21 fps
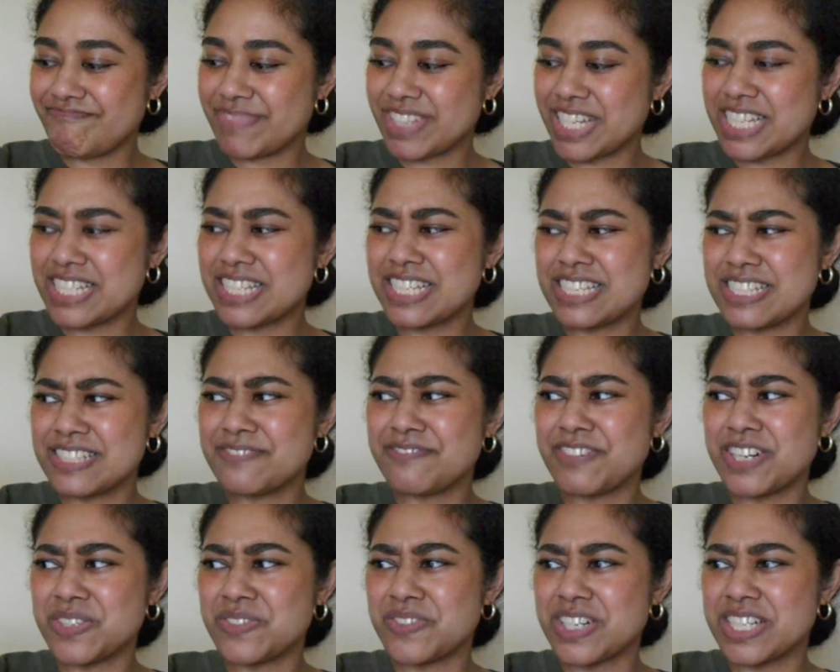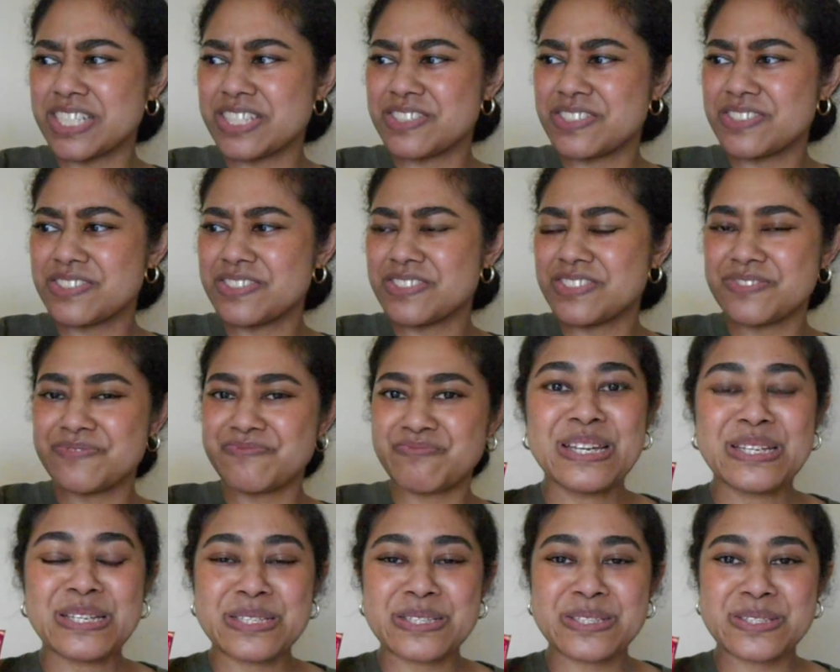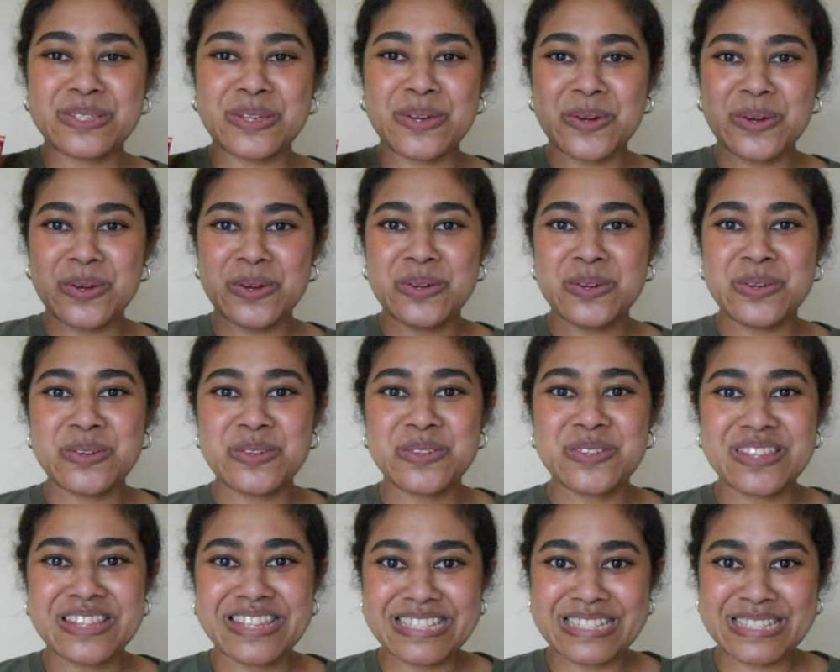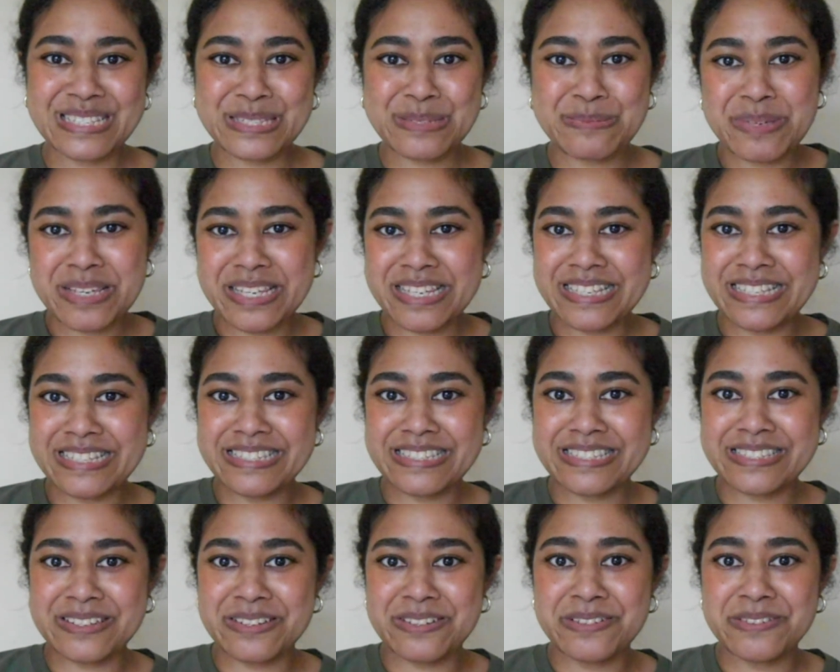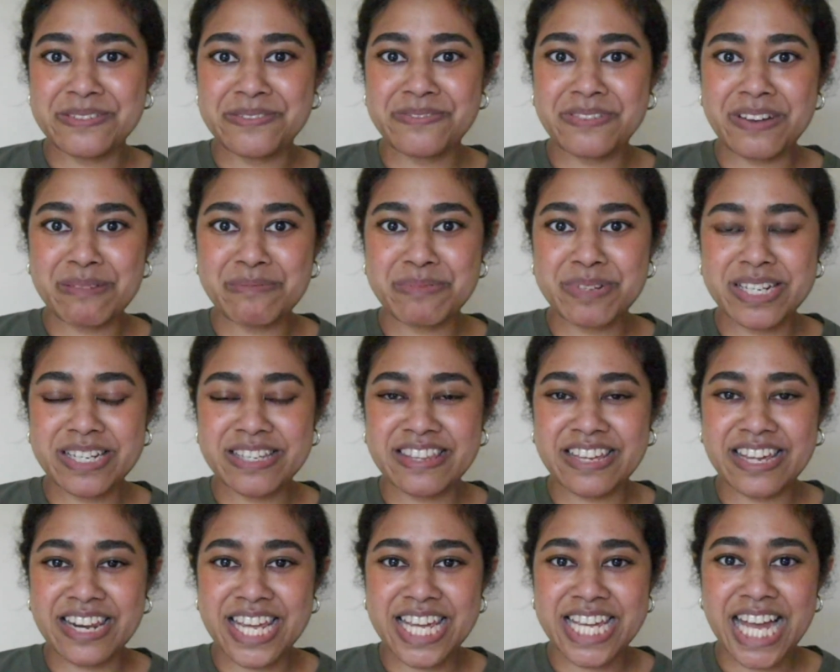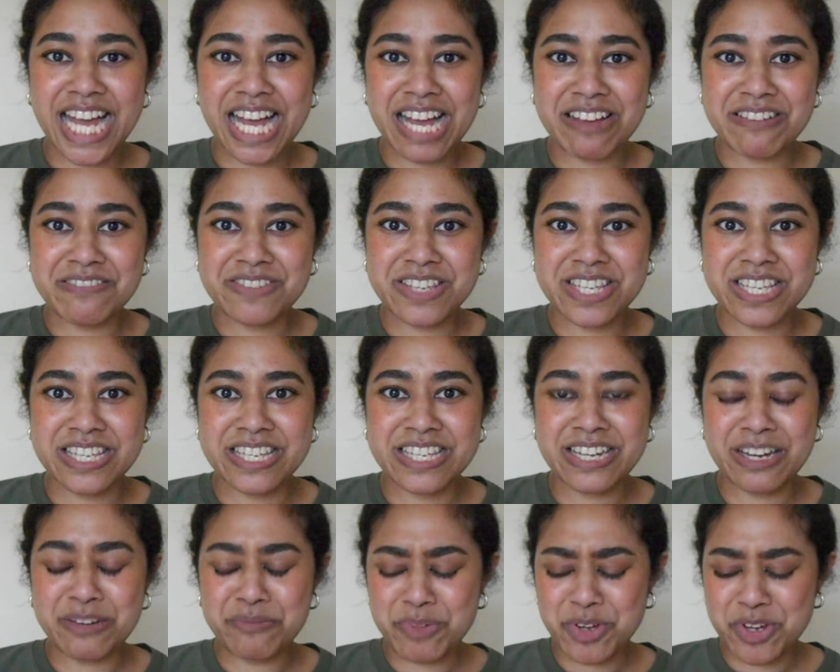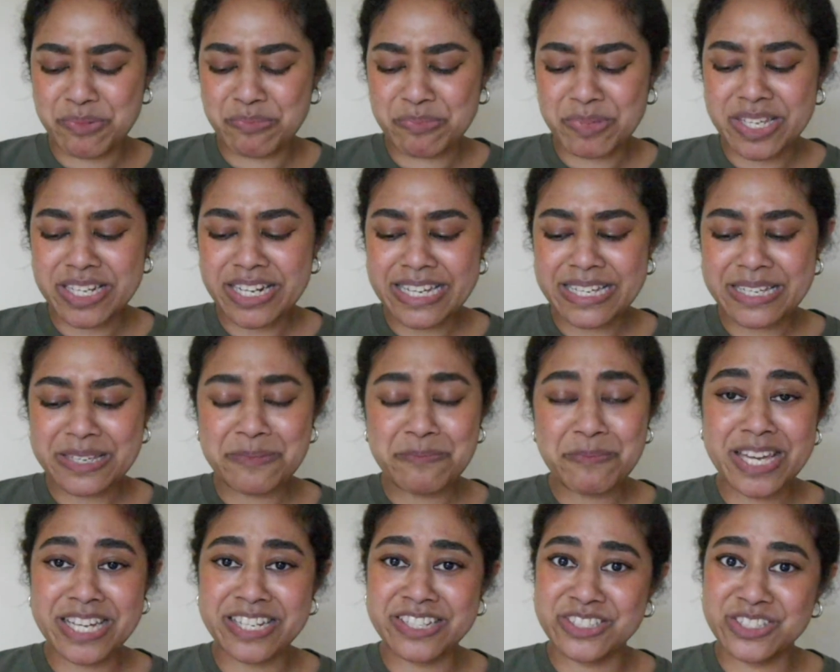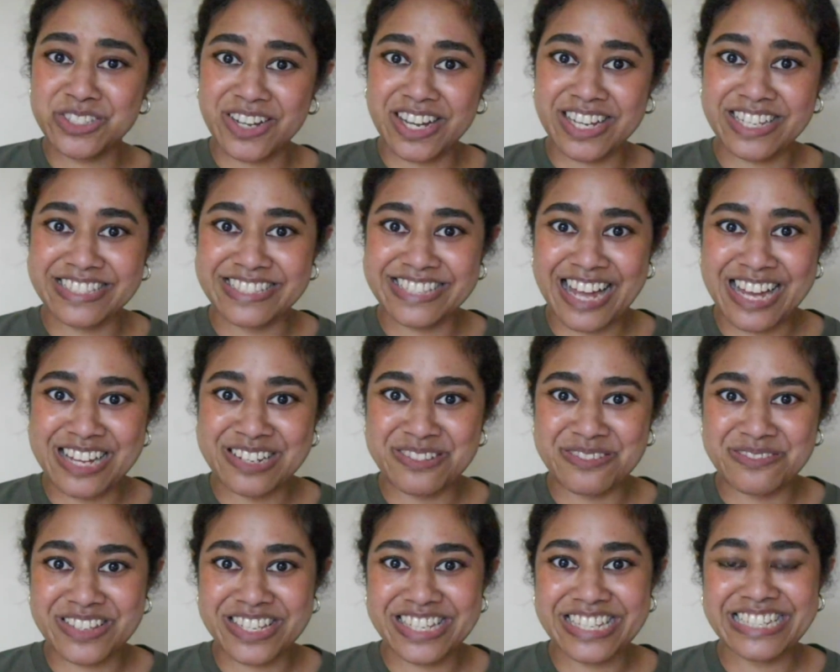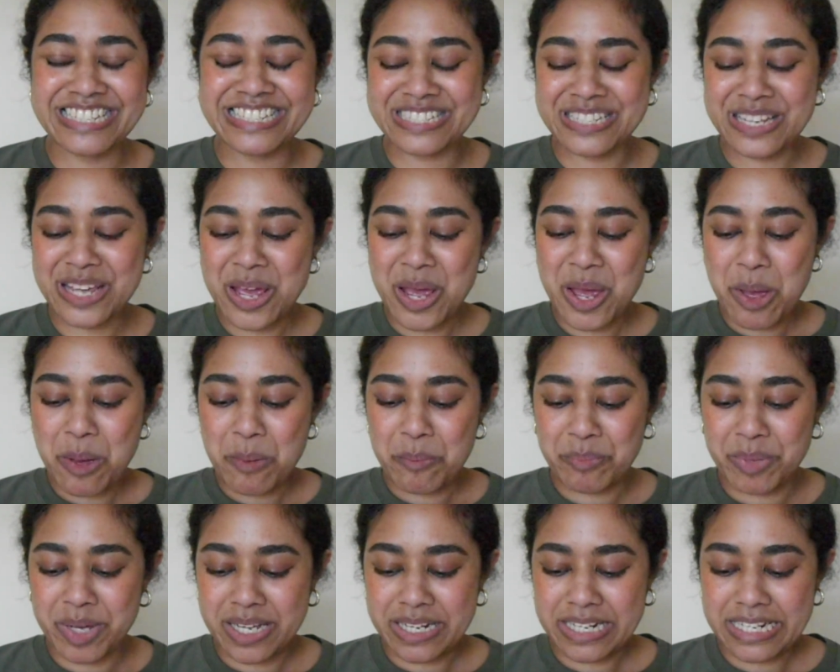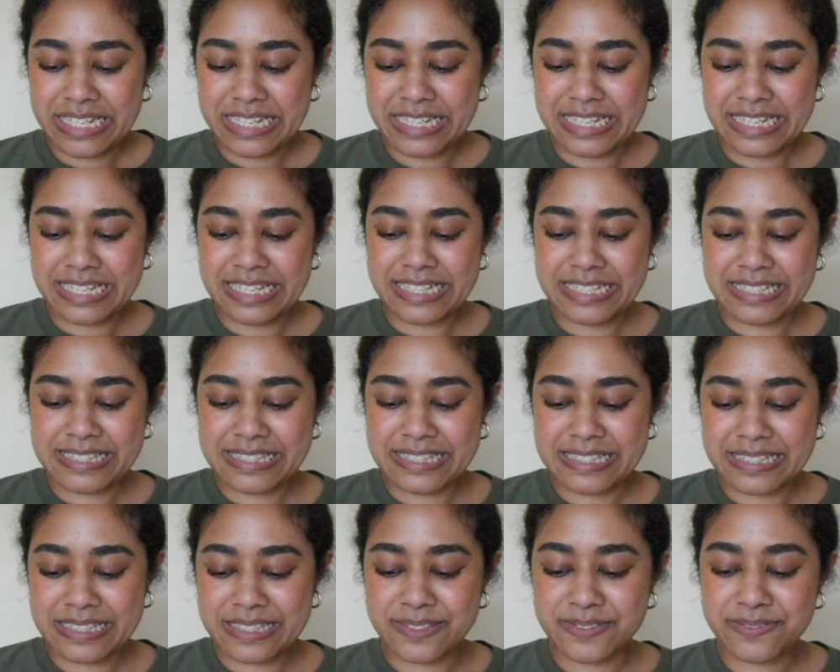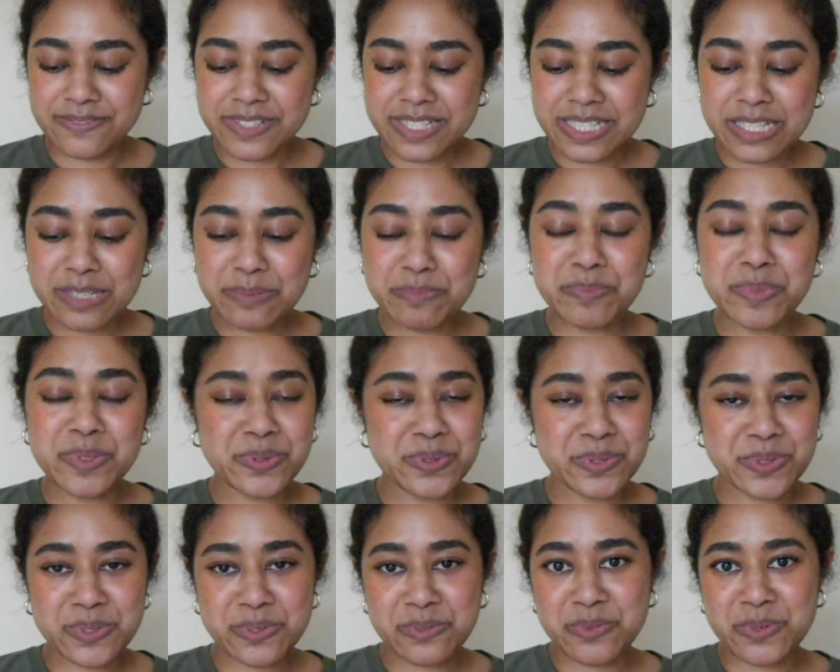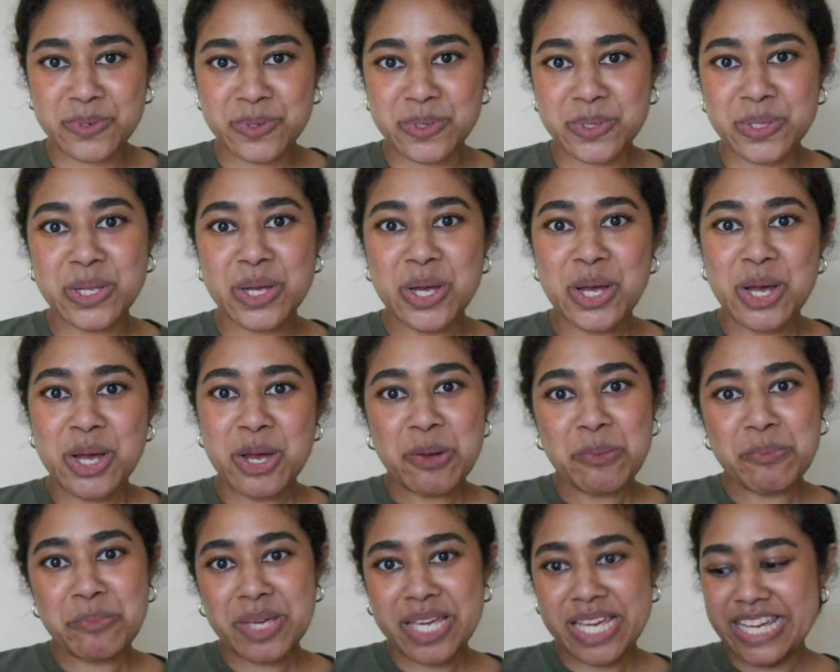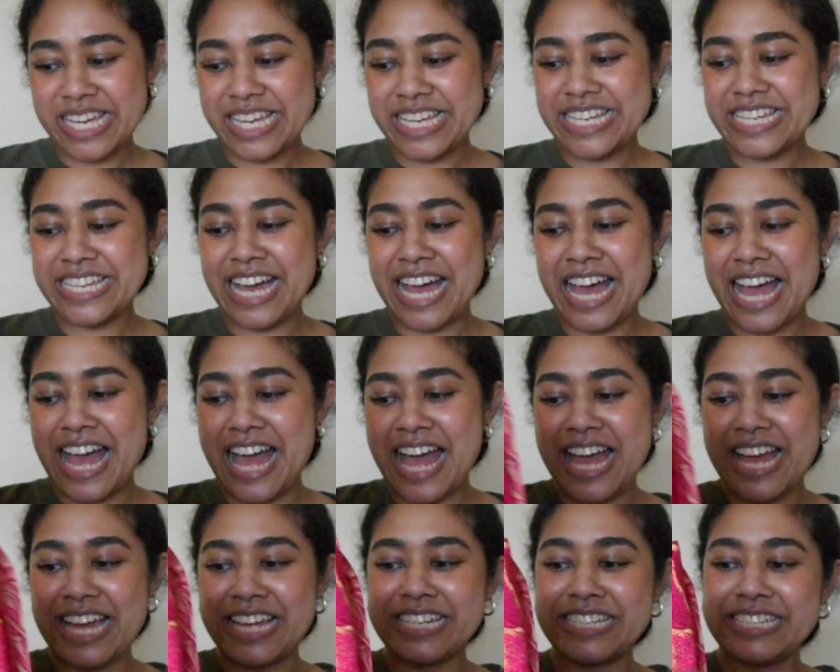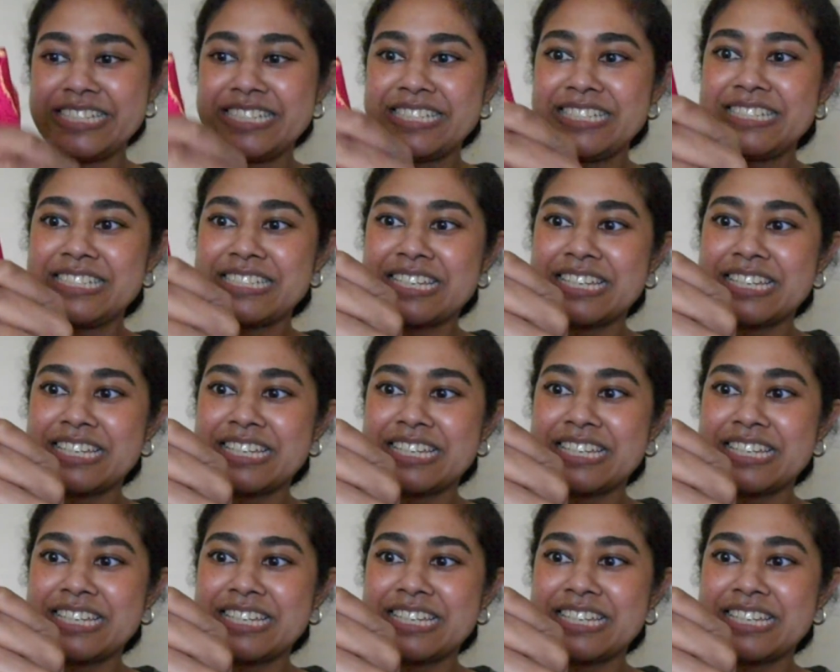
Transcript: I think it's Vanuatu. So this piece of fabric that I have here, I'm hoping I can make a dress out of it, but it is this really beautiful pink and